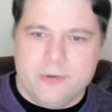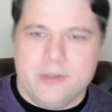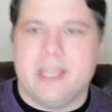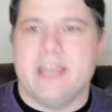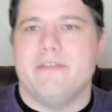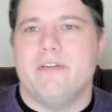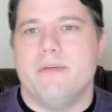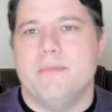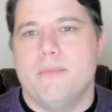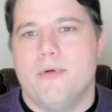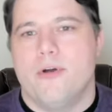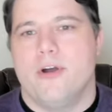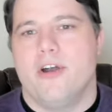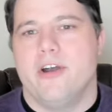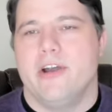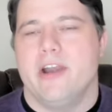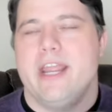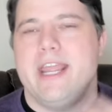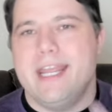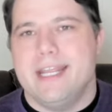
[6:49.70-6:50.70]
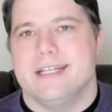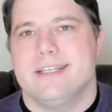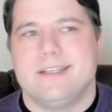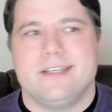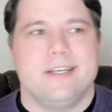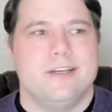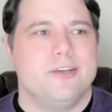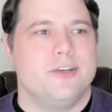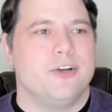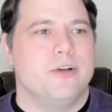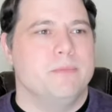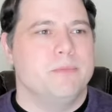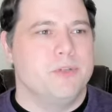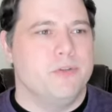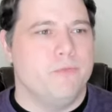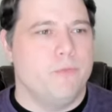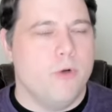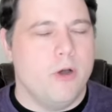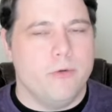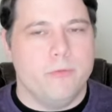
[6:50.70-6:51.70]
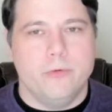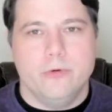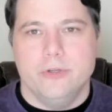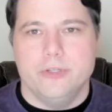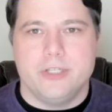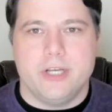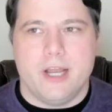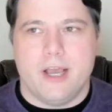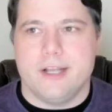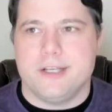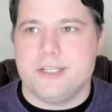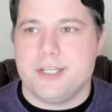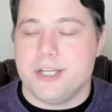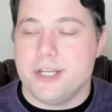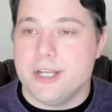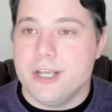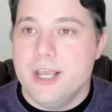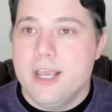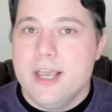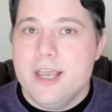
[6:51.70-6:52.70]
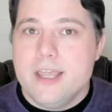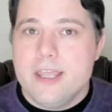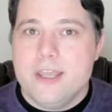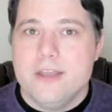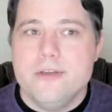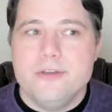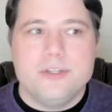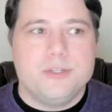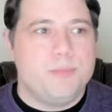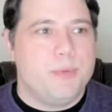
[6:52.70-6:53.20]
give it more hints in terms of what rules it ought to use.